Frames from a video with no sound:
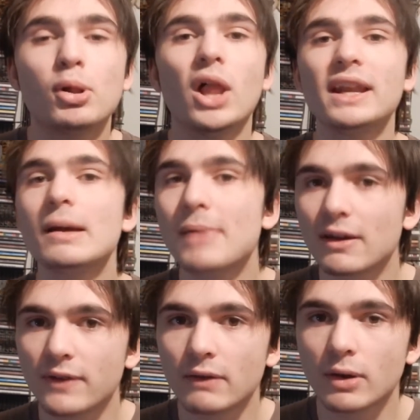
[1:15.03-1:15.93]
Plenty of my
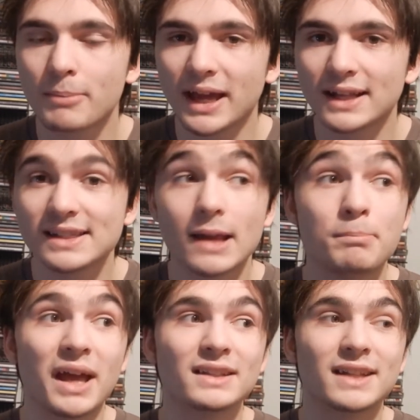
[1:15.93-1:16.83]
favorite bands and
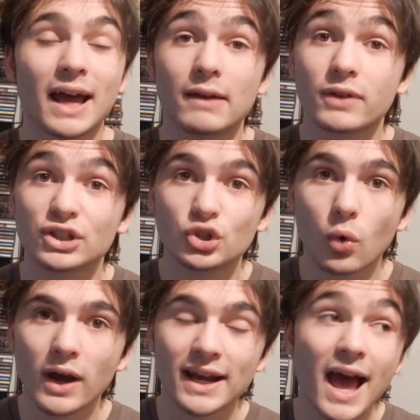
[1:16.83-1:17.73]
bands that I have
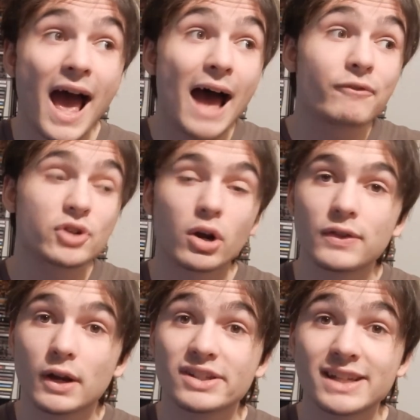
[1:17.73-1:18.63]
enjoyed have
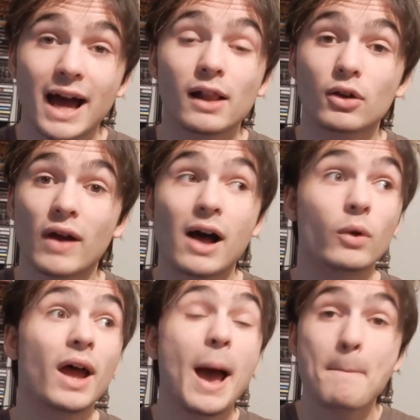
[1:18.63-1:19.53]
turned their style
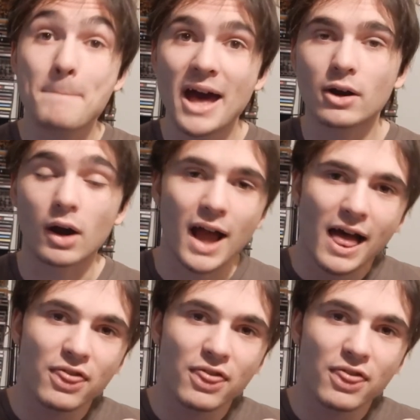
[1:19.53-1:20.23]
around better.